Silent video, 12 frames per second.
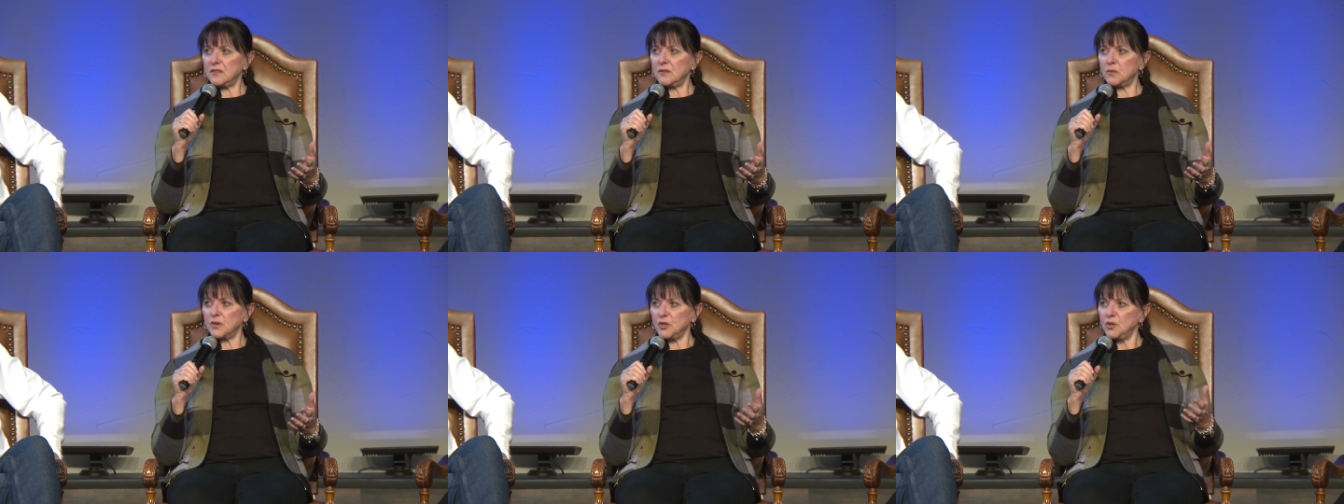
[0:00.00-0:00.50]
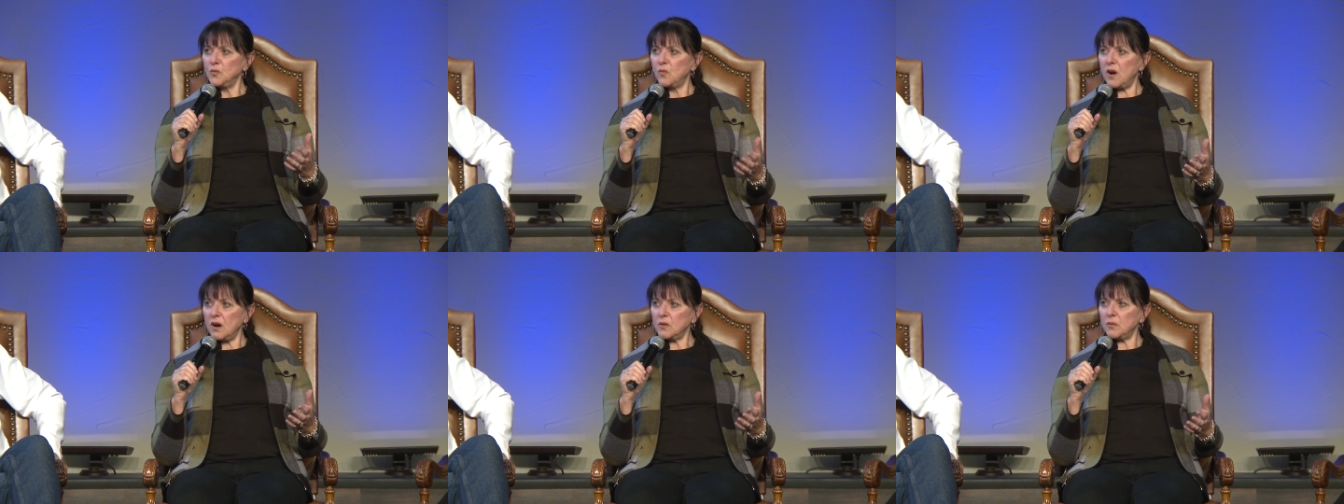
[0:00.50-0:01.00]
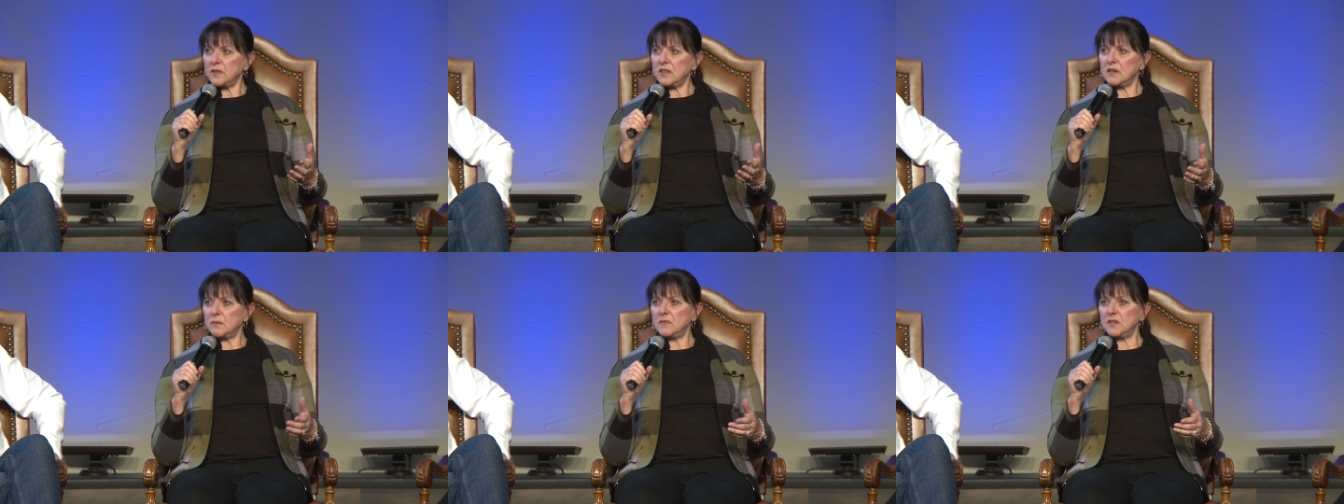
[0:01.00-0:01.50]
When you walk with
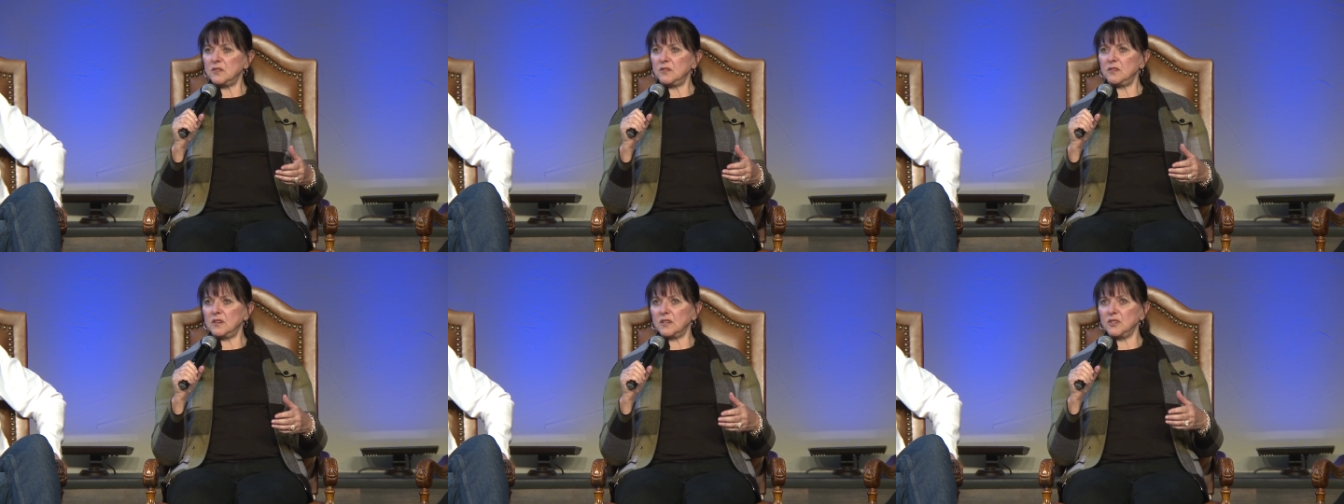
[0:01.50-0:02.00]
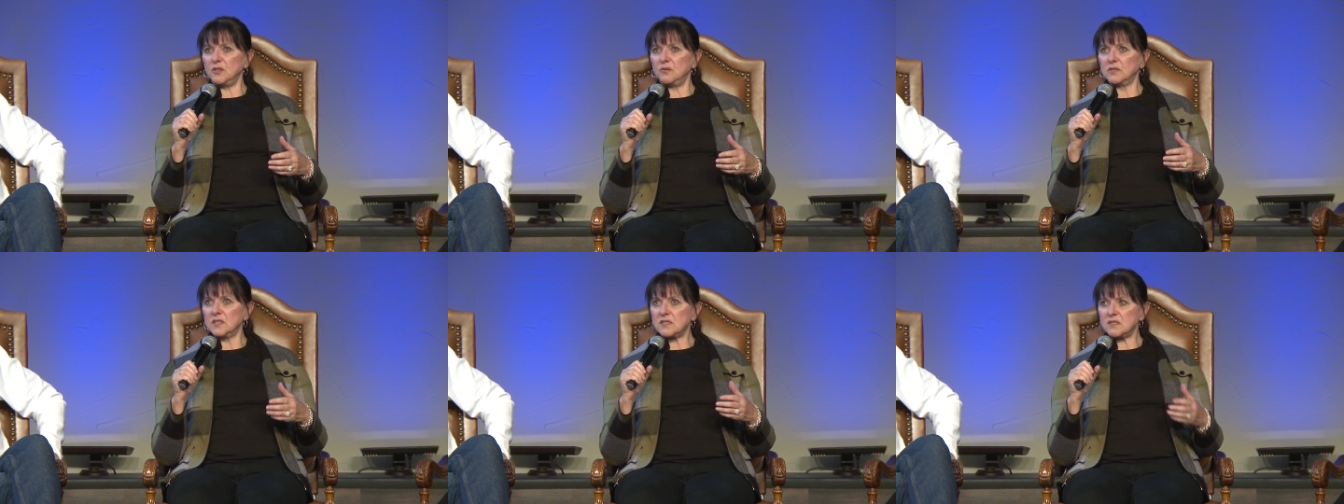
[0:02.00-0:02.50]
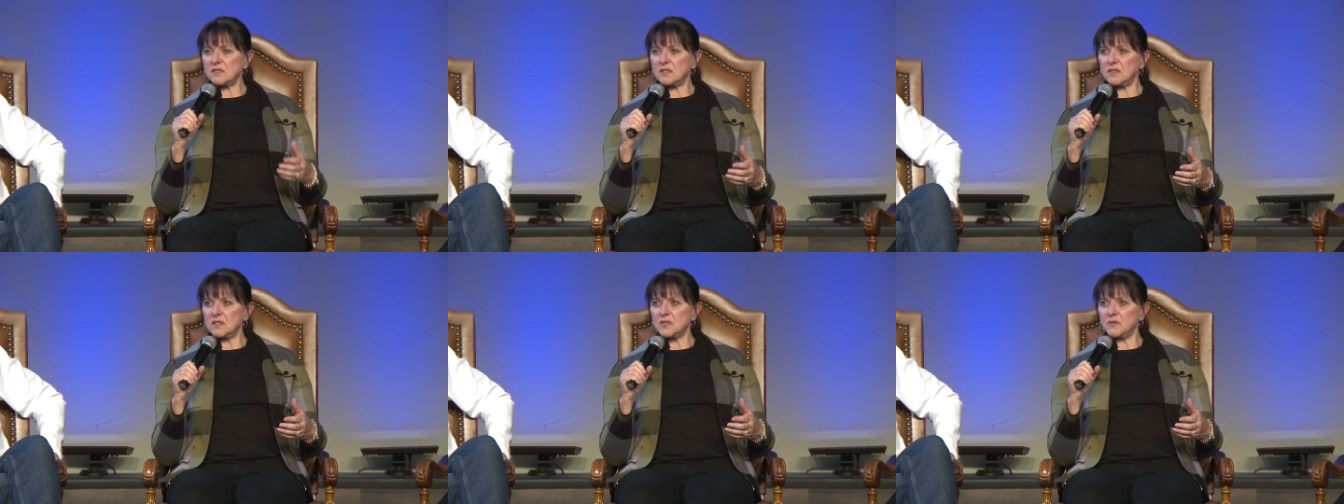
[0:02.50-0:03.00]
him and you listen to
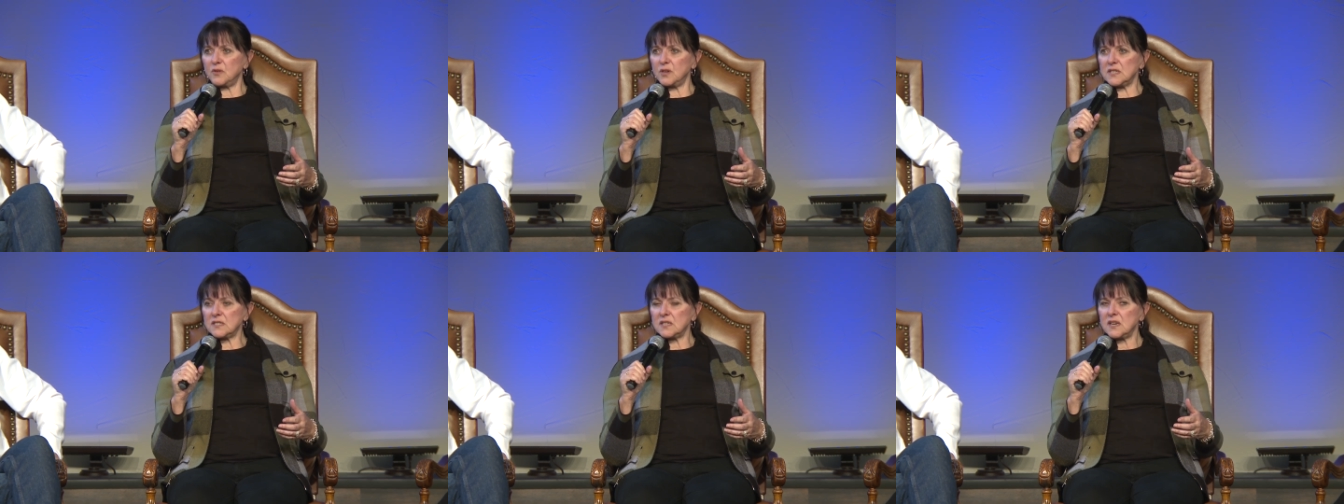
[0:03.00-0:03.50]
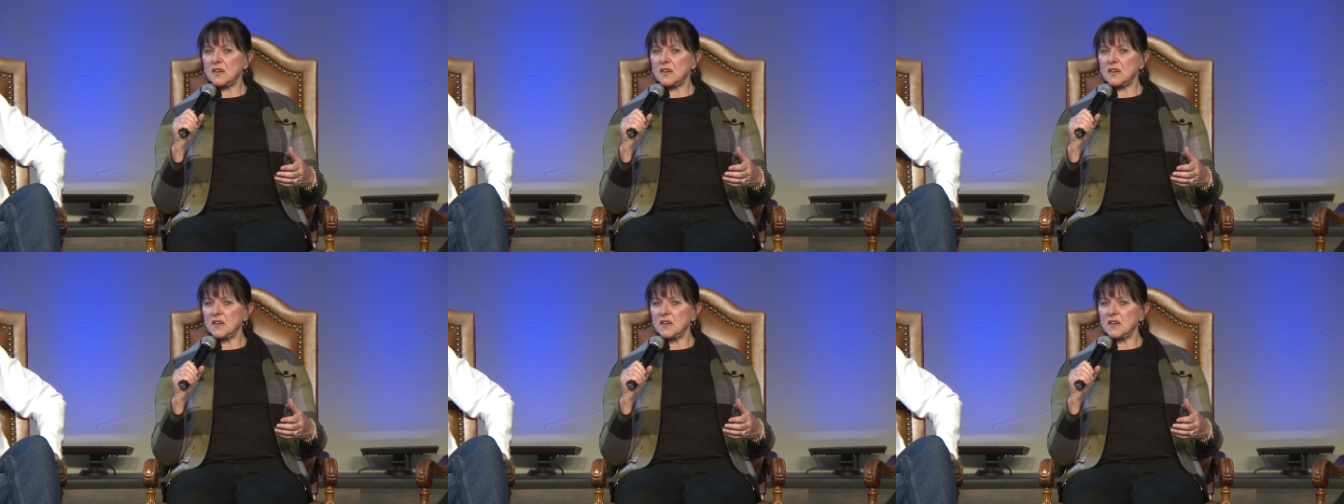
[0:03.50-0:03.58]
his voice,